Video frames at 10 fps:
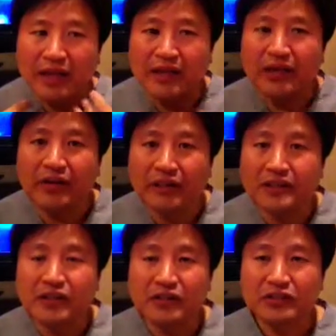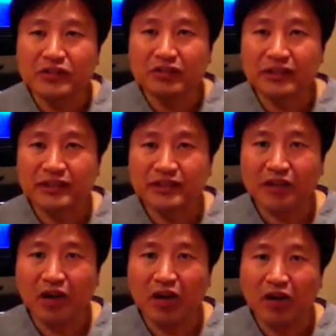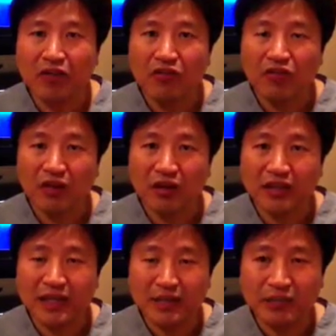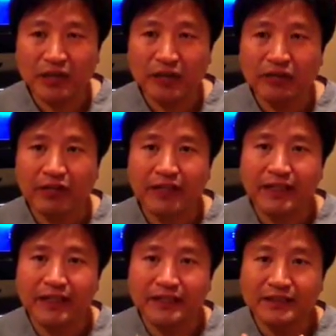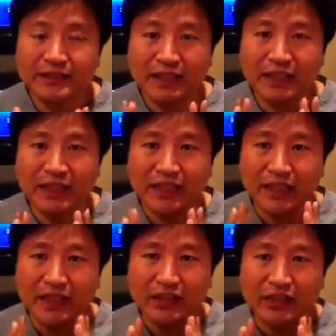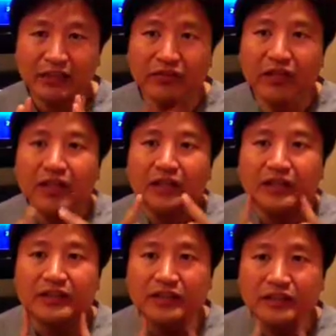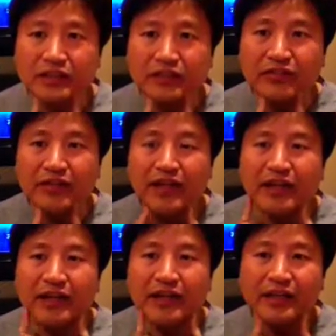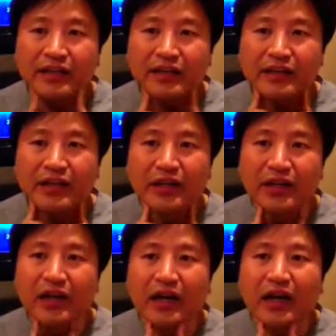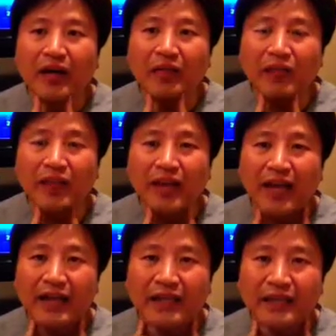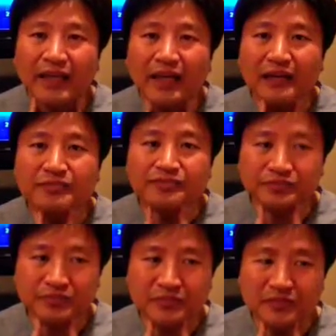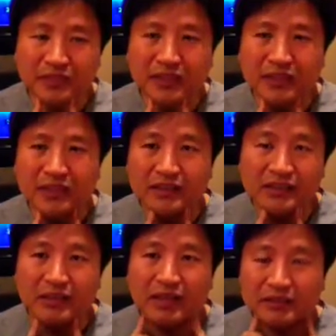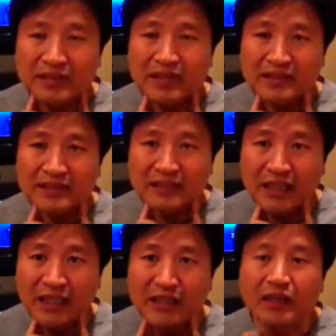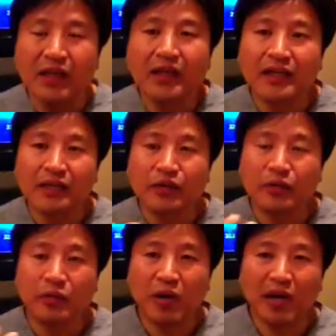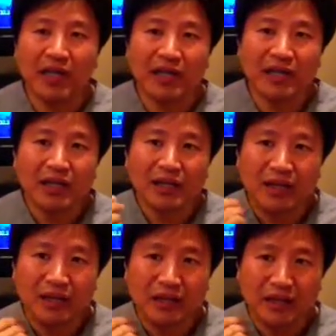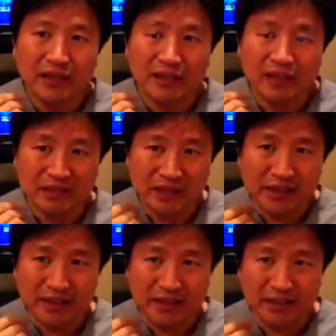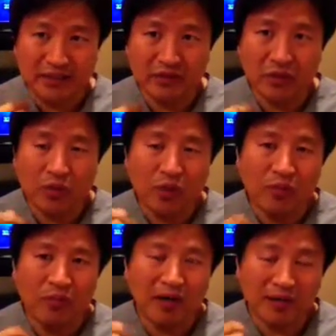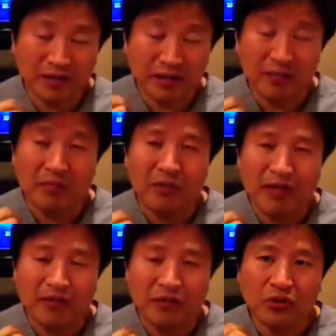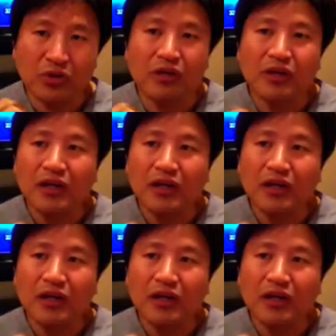there is also risk of temporarily stunning a nerve. There's a nerve that here that can sometimes get stunned, either by the heat or by the manual